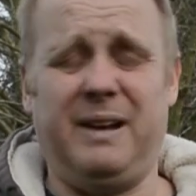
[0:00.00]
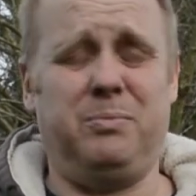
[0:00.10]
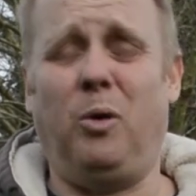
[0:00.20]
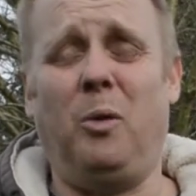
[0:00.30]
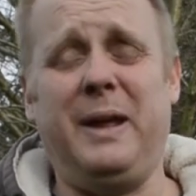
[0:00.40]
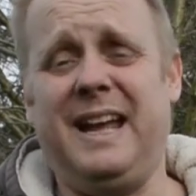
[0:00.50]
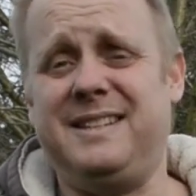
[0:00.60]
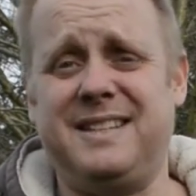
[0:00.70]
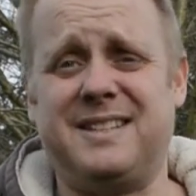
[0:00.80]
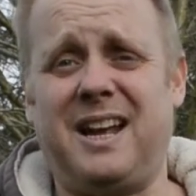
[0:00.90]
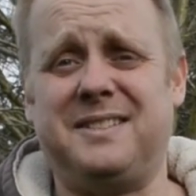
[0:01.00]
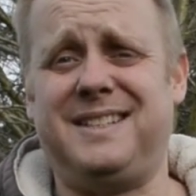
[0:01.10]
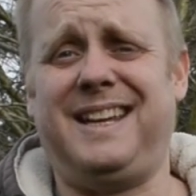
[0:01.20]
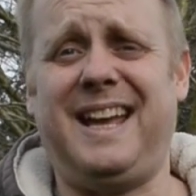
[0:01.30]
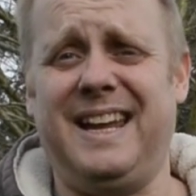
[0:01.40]
what are we here to discuss
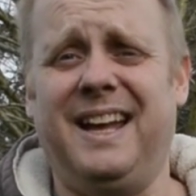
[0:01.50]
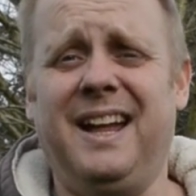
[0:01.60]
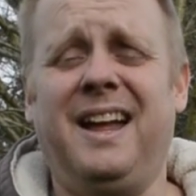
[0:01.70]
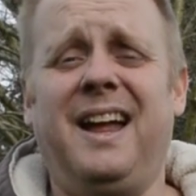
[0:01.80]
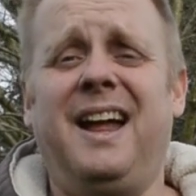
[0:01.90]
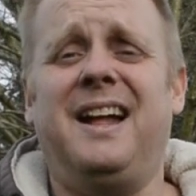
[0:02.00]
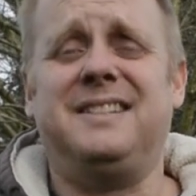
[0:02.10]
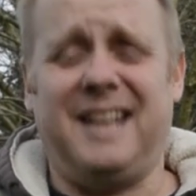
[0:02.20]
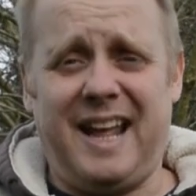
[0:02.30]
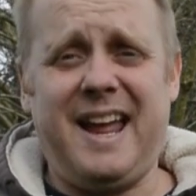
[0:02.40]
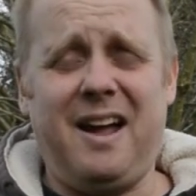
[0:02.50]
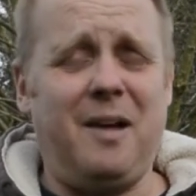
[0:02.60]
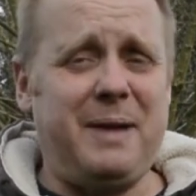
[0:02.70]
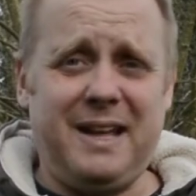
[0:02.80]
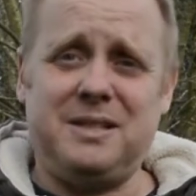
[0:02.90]
today? Today
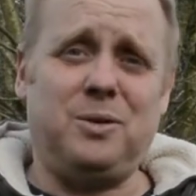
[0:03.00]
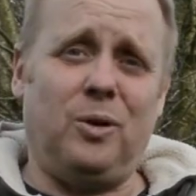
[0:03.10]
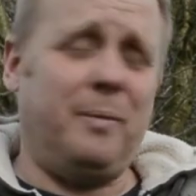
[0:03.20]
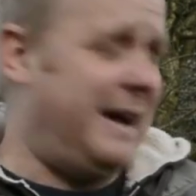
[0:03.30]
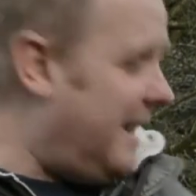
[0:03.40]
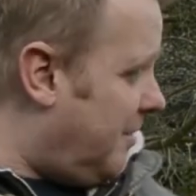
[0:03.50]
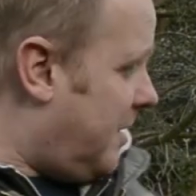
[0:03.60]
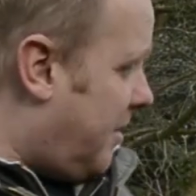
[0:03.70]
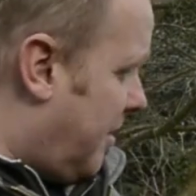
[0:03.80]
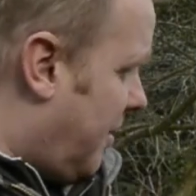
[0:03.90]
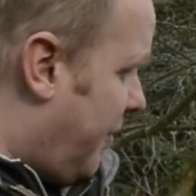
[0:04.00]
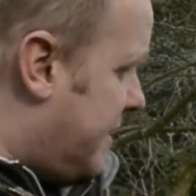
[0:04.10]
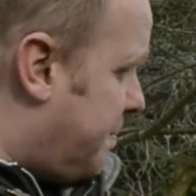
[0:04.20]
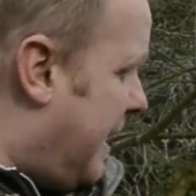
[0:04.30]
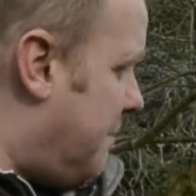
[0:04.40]
I'm here to talk about
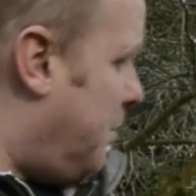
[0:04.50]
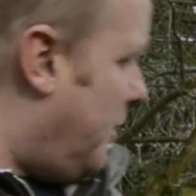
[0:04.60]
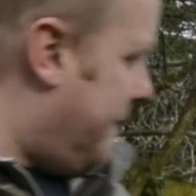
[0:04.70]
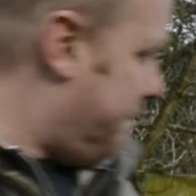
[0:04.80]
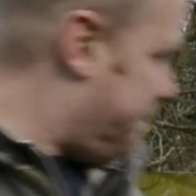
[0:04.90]
this bad boy.